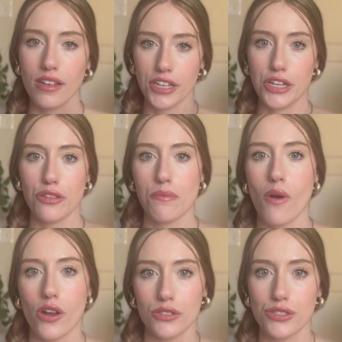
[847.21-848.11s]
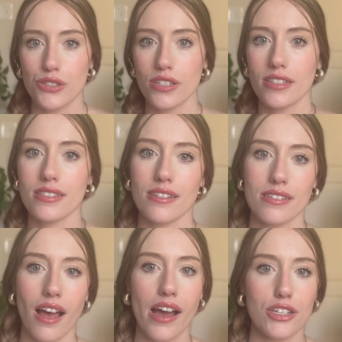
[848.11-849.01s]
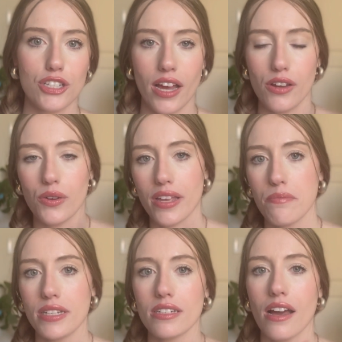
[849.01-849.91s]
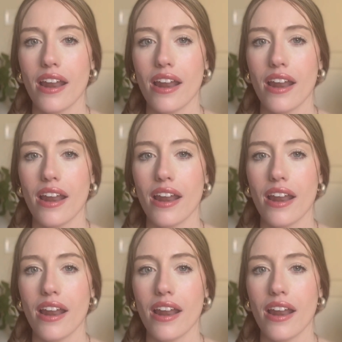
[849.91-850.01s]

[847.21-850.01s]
you know, the models using this as eyeshadow. It can be done.